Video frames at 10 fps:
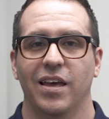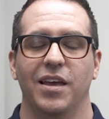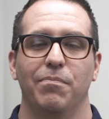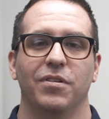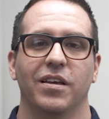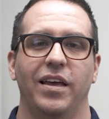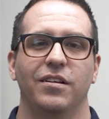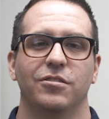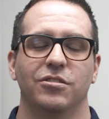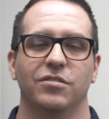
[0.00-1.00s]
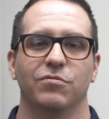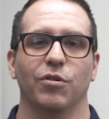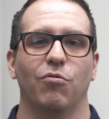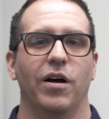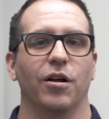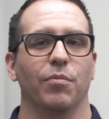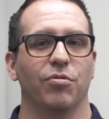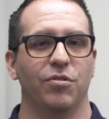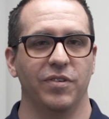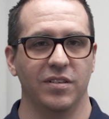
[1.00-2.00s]
Implications require
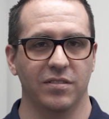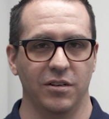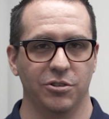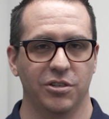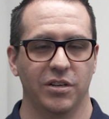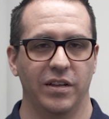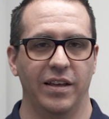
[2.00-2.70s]
proving such.